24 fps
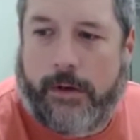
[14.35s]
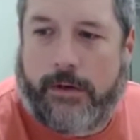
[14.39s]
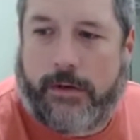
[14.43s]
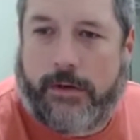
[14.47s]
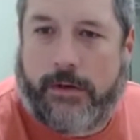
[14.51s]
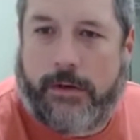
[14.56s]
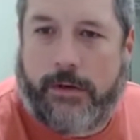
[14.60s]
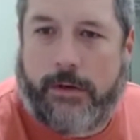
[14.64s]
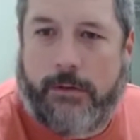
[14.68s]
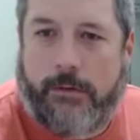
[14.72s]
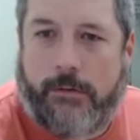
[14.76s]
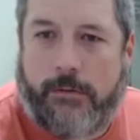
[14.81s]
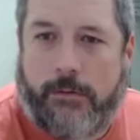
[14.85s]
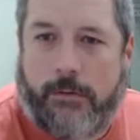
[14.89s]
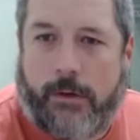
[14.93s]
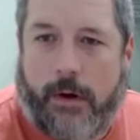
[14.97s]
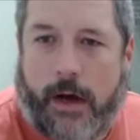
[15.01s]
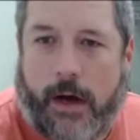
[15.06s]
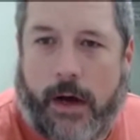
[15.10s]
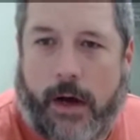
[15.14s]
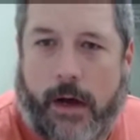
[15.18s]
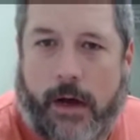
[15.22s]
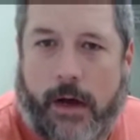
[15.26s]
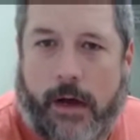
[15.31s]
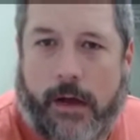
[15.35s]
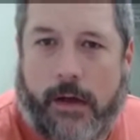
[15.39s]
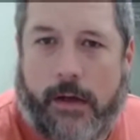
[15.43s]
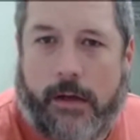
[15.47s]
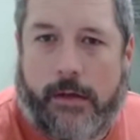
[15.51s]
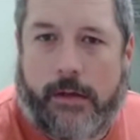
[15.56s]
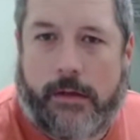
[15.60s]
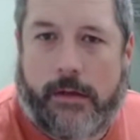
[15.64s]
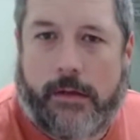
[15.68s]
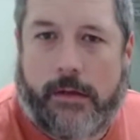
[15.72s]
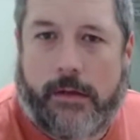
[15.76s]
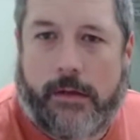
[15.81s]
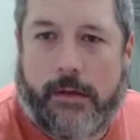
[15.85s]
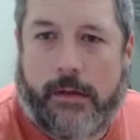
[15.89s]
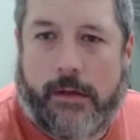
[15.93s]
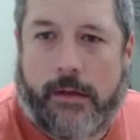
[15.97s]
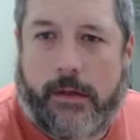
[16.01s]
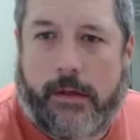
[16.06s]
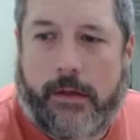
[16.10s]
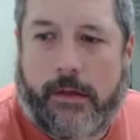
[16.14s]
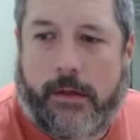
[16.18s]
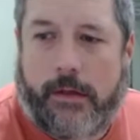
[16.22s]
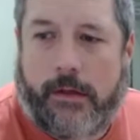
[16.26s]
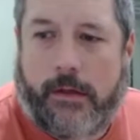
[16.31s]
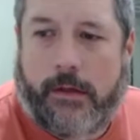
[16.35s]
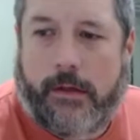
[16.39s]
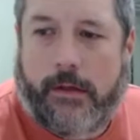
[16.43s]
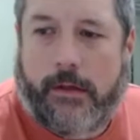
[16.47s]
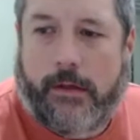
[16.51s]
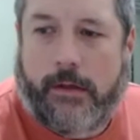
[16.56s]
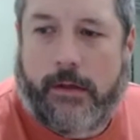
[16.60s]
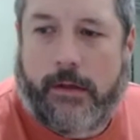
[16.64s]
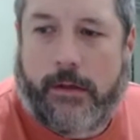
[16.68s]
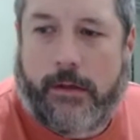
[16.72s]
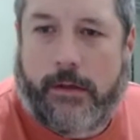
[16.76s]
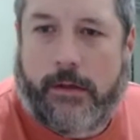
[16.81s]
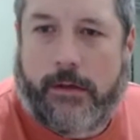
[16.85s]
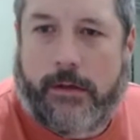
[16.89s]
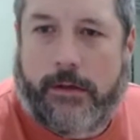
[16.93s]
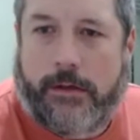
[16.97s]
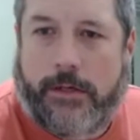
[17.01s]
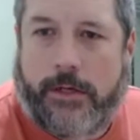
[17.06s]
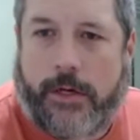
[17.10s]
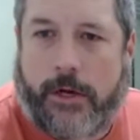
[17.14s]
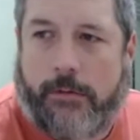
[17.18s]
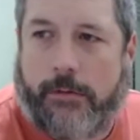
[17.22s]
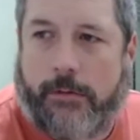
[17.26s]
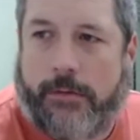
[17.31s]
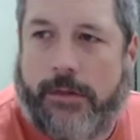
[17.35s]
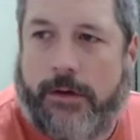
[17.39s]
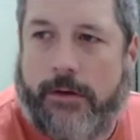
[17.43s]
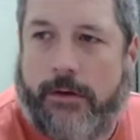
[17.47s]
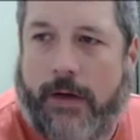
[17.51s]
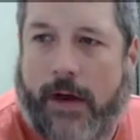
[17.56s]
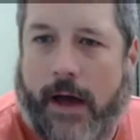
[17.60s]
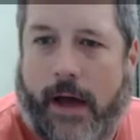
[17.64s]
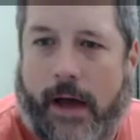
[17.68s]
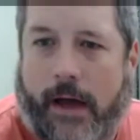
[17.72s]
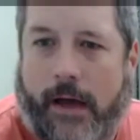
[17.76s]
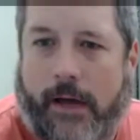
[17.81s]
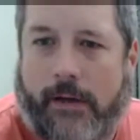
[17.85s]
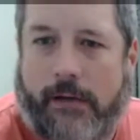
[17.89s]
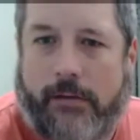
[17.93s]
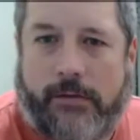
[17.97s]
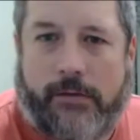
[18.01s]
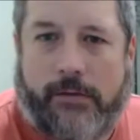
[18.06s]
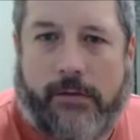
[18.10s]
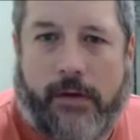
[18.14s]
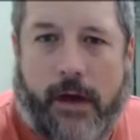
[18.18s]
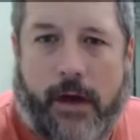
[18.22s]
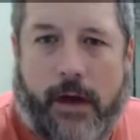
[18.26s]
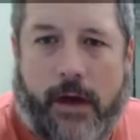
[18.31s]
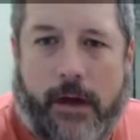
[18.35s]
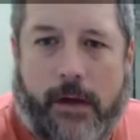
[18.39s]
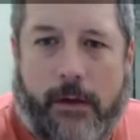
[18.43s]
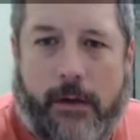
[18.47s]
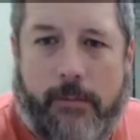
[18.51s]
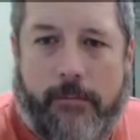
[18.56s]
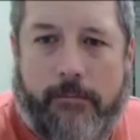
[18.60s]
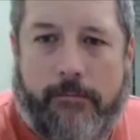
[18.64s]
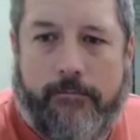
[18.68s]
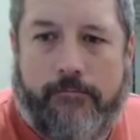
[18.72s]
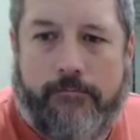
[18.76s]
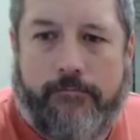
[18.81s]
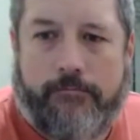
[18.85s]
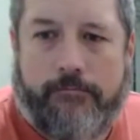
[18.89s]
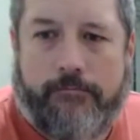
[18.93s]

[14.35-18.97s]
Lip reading: to share with you guys my